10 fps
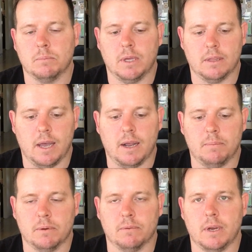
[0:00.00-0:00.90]
pick that
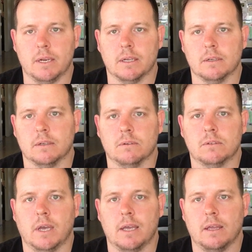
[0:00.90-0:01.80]
up and read it, and they'll
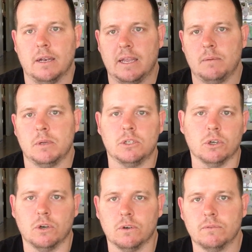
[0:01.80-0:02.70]
say an image
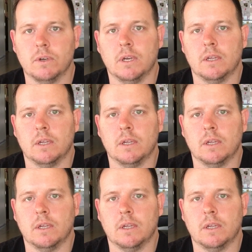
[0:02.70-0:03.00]
of